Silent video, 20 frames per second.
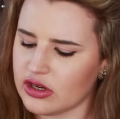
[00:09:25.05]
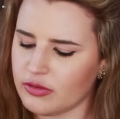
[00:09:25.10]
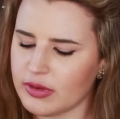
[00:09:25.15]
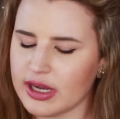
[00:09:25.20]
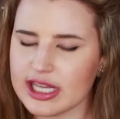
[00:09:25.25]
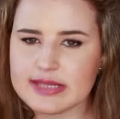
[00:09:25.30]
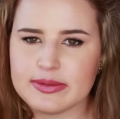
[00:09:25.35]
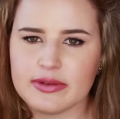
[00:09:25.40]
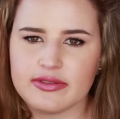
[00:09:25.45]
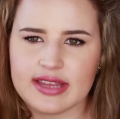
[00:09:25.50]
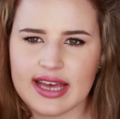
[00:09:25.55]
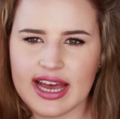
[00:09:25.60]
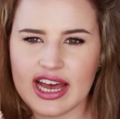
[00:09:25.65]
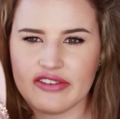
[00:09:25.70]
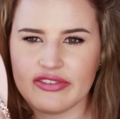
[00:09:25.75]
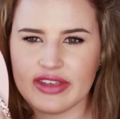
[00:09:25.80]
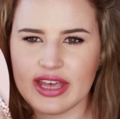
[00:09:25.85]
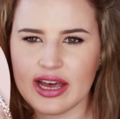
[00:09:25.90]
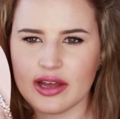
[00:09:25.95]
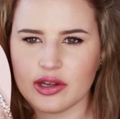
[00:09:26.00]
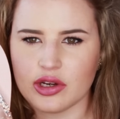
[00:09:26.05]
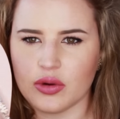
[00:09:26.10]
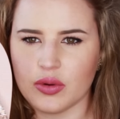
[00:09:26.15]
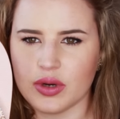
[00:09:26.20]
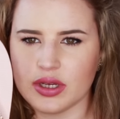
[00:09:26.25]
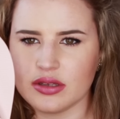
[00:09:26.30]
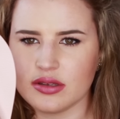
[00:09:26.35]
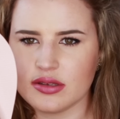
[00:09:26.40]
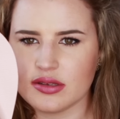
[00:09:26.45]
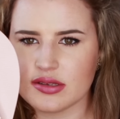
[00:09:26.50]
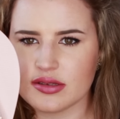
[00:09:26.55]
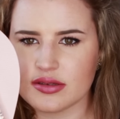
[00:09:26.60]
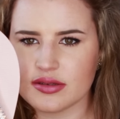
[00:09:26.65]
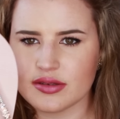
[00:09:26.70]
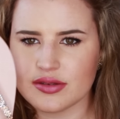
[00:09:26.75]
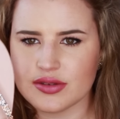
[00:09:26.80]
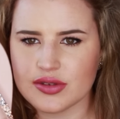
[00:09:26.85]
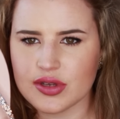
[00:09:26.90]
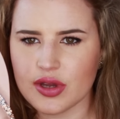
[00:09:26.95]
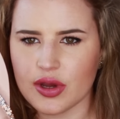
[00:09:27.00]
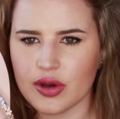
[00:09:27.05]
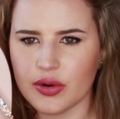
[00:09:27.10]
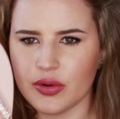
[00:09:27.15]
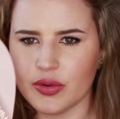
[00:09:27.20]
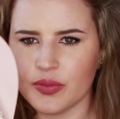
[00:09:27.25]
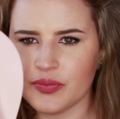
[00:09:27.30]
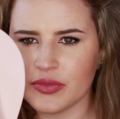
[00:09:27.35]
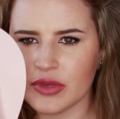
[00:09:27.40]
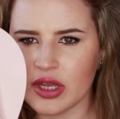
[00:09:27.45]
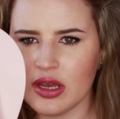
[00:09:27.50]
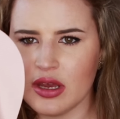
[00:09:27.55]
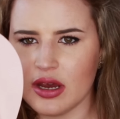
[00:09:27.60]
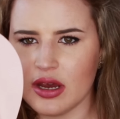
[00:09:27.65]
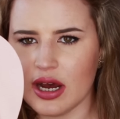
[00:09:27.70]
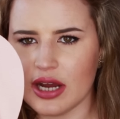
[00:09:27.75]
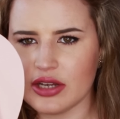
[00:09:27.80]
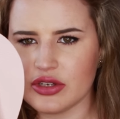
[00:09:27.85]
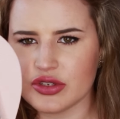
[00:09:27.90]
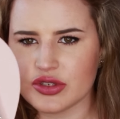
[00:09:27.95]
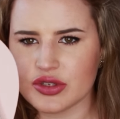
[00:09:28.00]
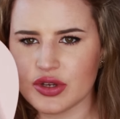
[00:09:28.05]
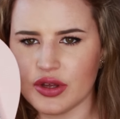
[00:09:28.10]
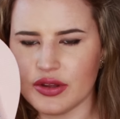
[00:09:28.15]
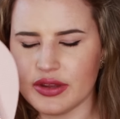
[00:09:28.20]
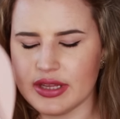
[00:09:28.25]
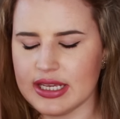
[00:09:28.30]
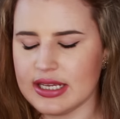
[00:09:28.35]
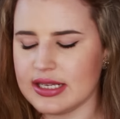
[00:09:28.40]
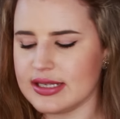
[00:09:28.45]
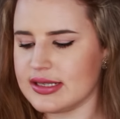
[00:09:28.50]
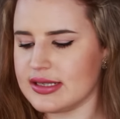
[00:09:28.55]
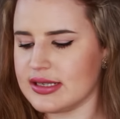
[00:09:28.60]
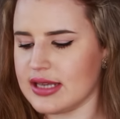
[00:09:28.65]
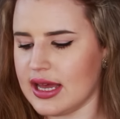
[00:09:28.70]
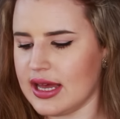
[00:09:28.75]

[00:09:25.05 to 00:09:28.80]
It reminds me of the Haviano ones, so I just got these.